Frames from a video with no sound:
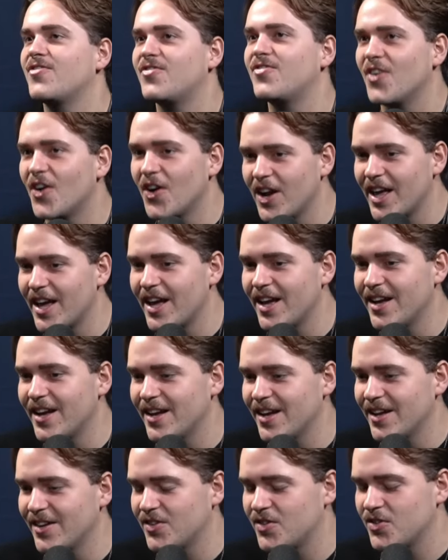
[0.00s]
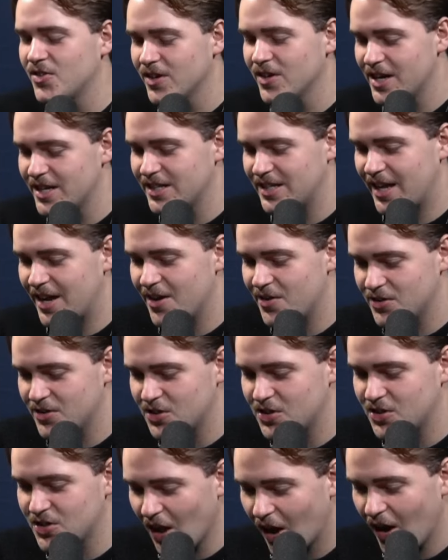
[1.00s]
fully creasing. It was
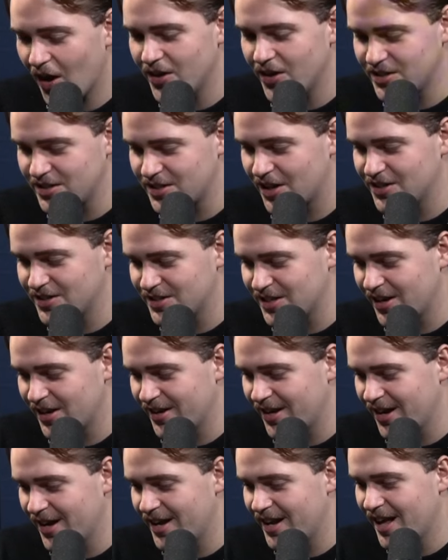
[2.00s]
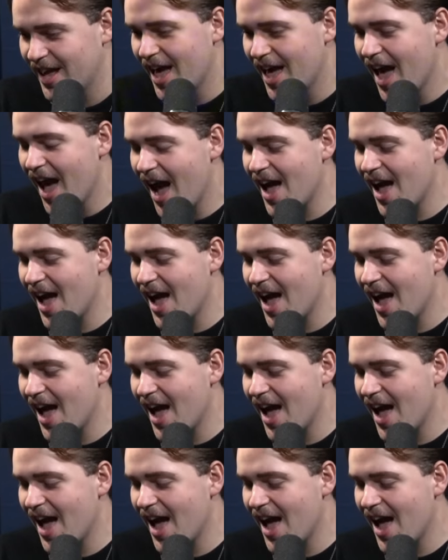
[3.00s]
so, so, so good.